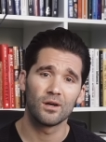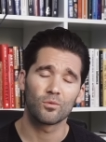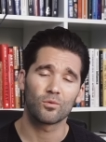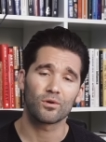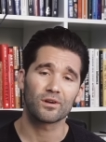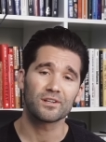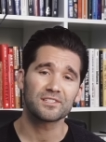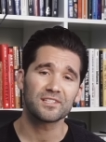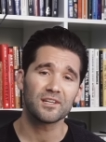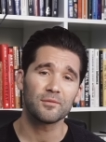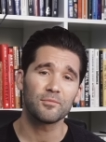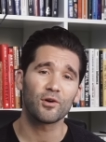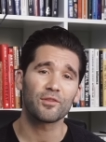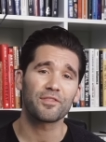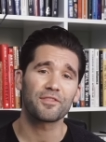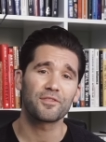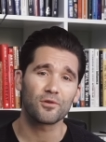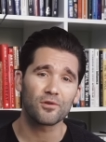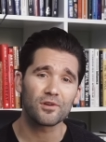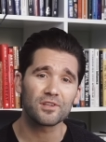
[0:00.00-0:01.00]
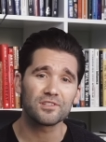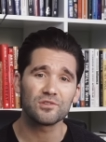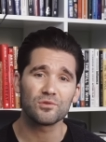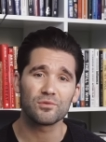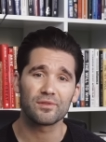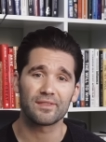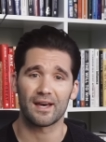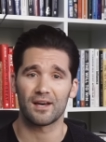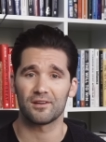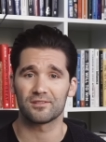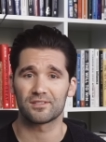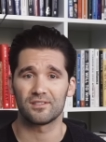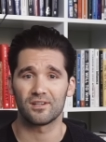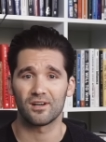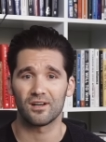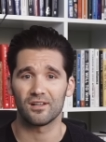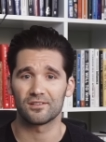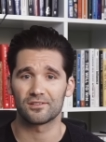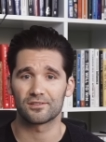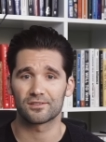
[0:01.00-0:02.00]
we're going to say about
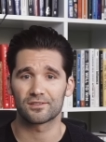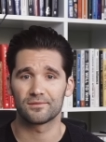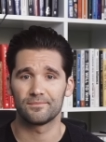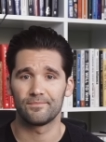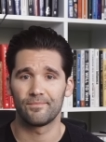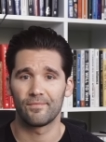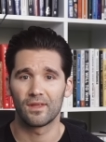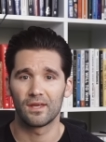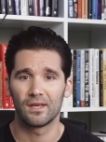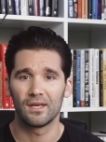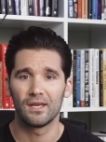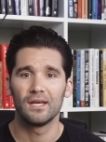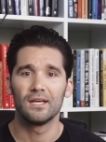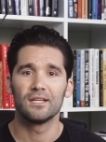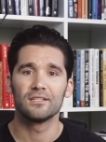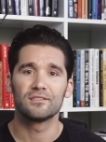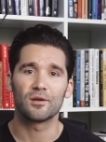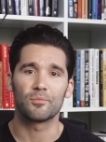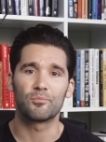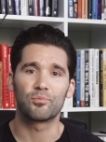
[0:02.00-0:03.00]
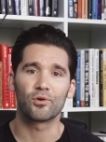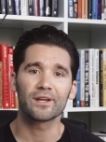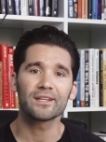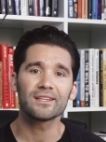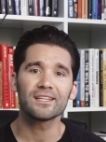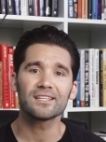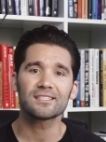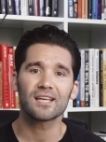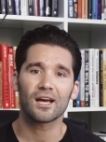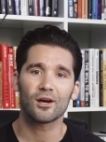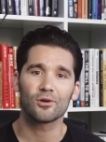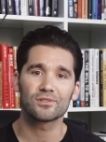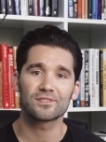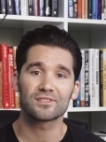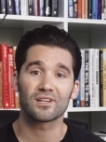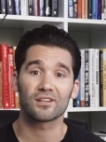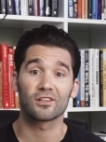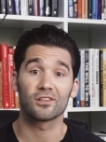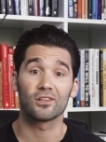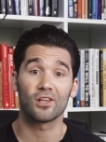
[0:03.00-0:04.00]
$32,000. To bring this house
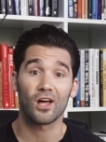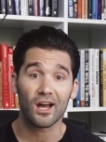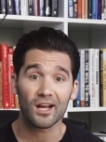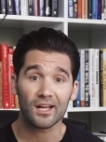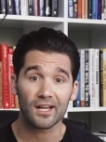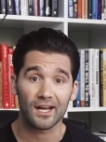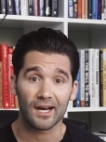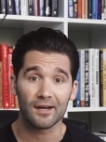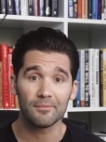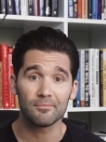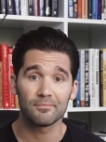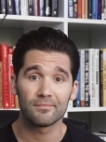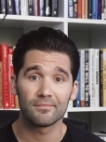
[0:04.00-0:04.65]
to lockup,